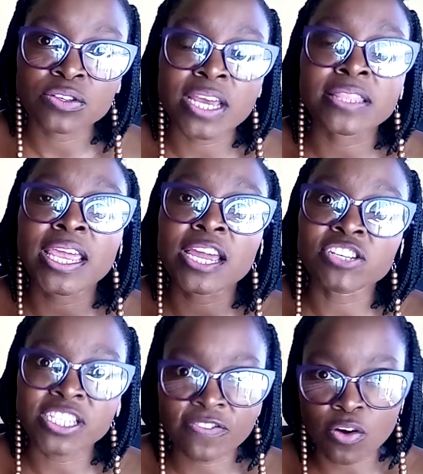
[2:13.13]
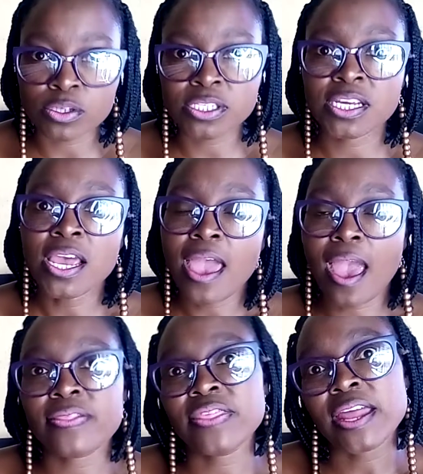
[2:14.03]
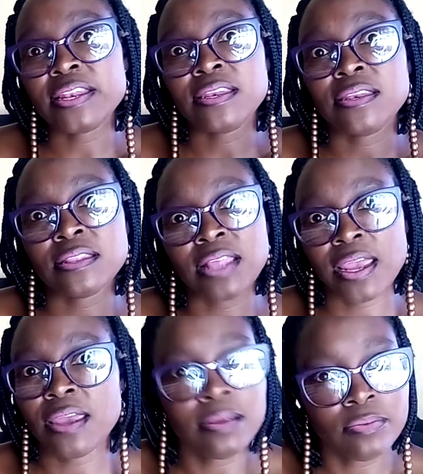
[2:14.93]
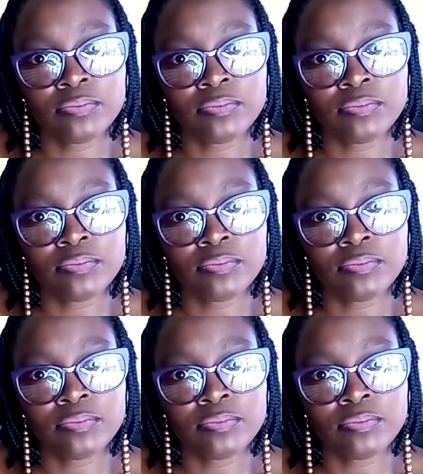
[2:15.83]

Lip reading: and they got divorced, and then they,